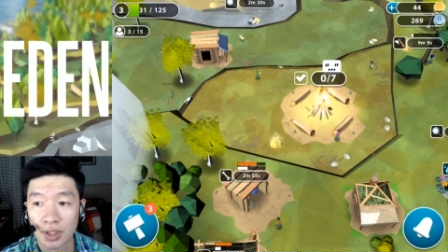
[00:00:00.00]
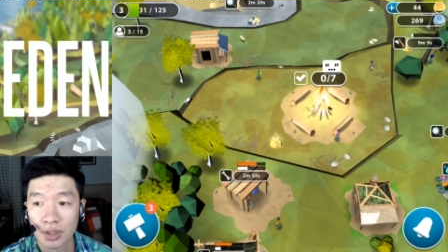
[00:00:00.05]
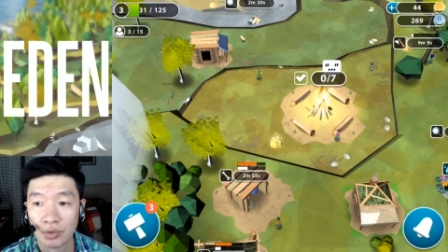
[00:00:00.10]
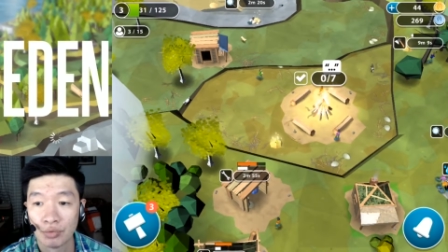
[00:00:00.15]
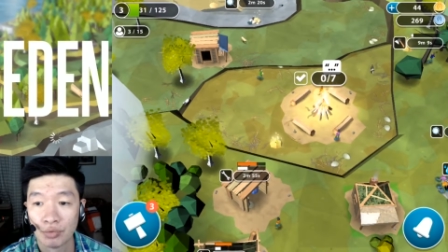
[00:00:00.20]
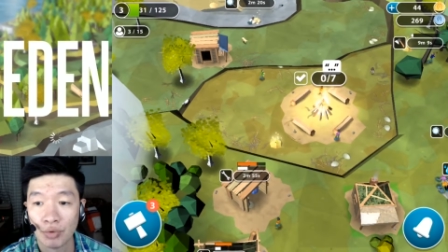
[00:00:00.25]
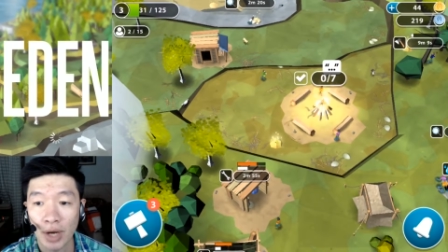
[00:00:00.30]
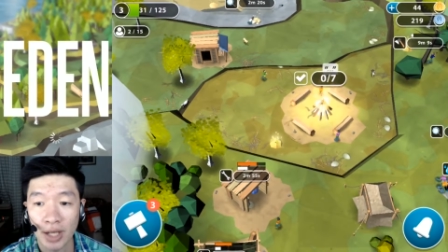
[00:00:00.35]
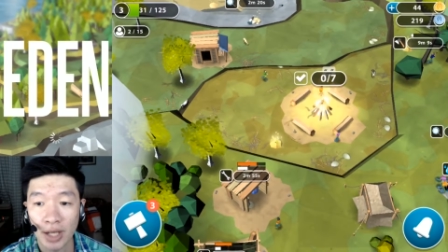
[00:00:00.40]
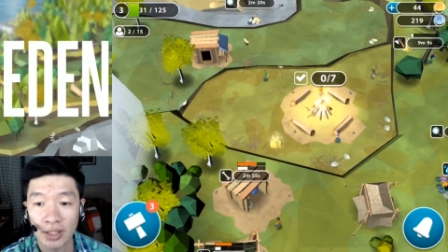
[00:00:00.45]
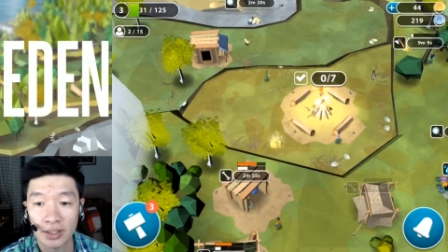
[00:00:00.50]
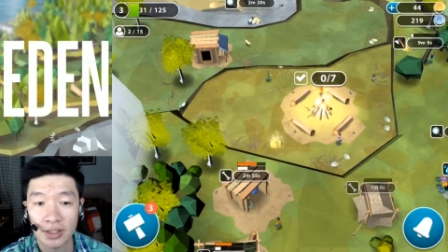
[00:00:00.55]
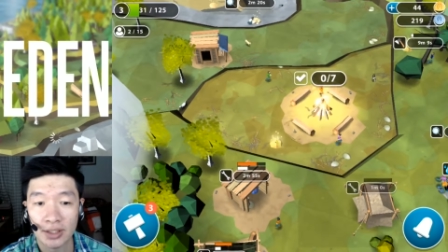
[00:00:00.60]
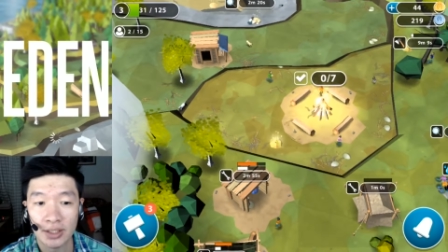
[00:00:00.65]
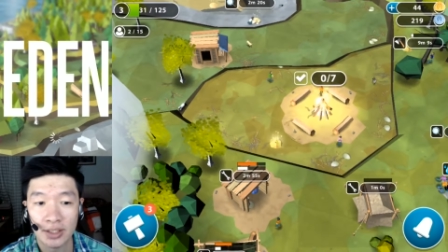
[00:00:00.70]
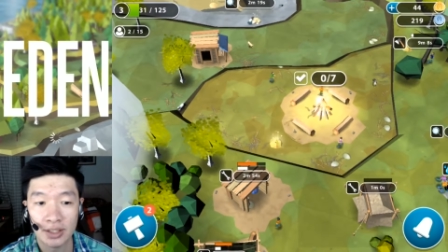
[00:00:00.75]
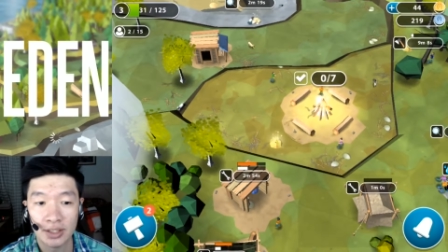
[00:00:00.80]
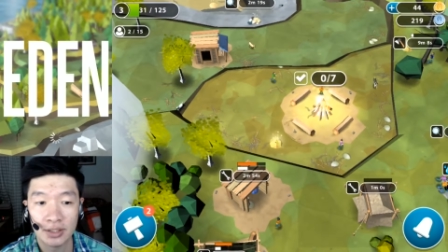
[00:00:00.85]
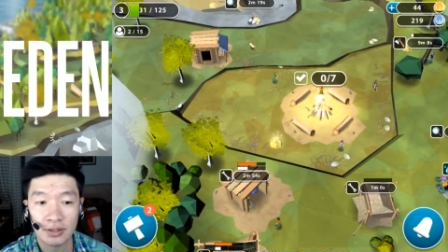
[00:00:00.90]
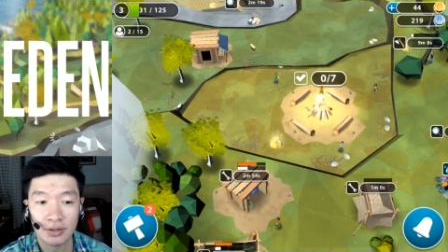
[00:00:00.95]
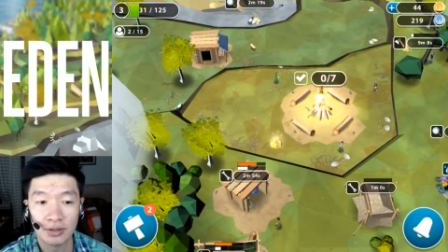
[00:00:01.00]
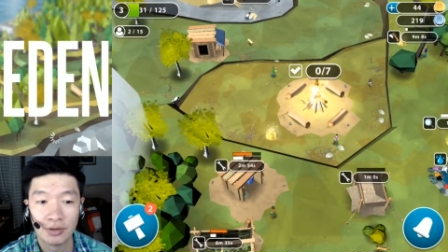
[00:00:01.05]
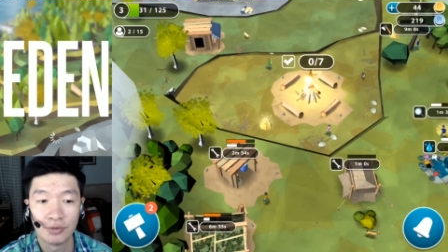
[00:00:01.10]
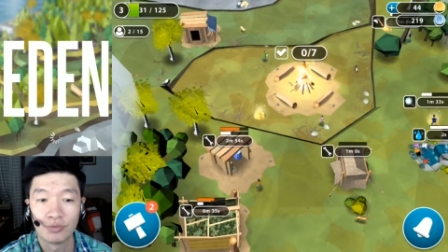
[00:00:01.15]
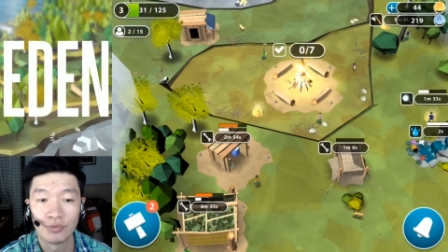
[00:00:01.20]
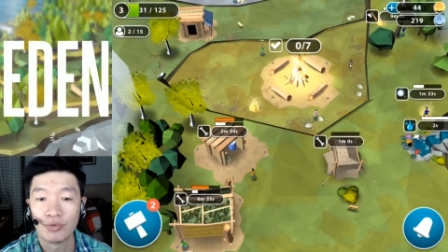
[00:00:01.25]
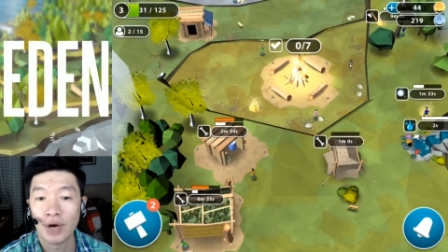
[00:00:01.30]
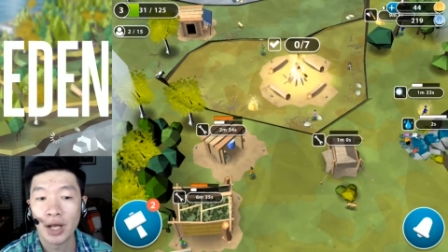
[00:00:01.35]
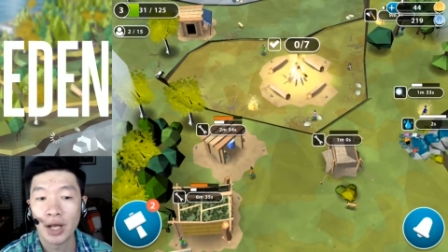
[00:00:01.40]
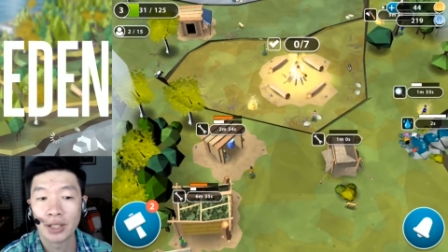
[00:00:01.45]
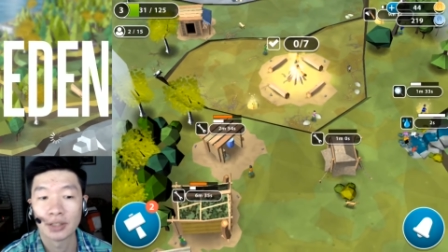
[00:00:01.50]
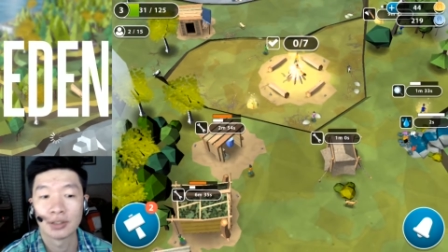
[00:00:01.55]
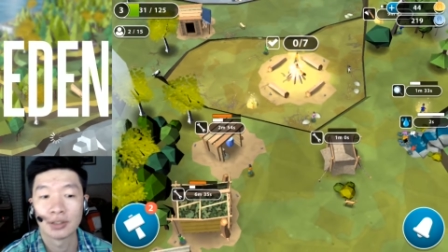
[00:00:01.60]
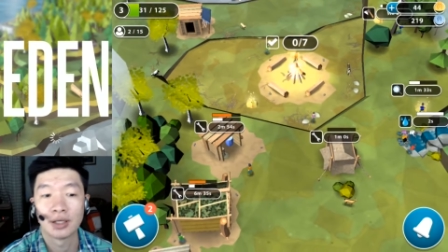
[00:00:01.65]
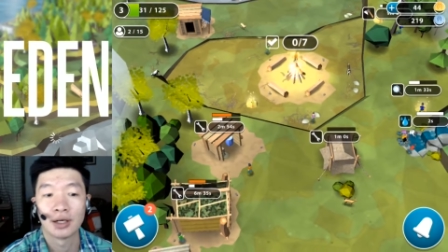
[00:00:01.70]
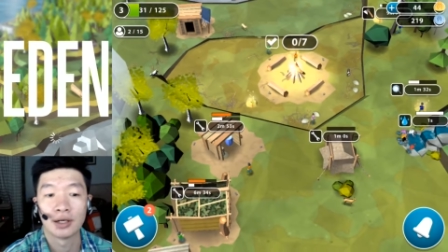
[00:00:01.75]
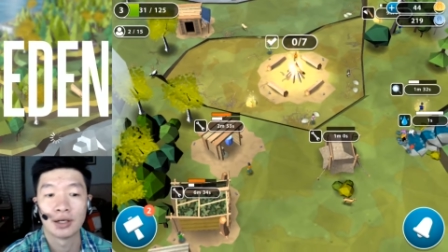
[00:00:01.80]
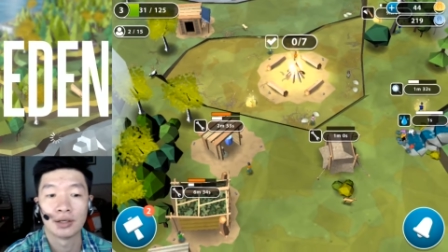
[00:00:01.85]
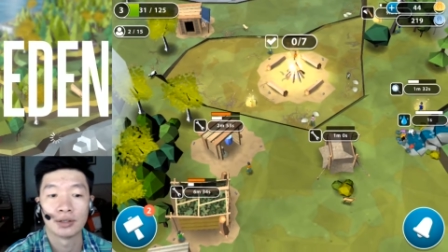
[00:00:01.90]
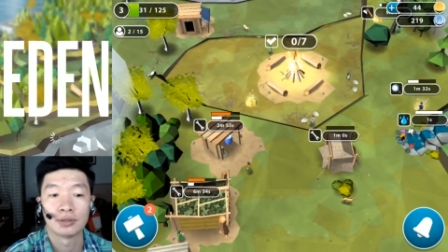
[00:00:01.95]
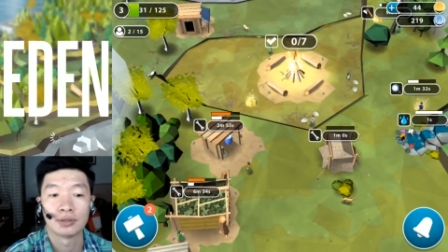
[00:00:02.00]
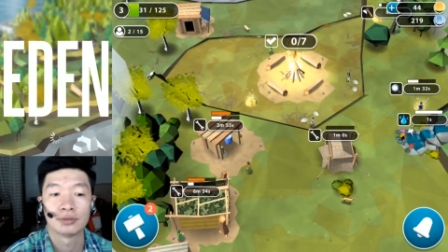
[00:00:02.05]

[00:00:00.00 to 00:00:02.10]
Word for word: Right here, right now.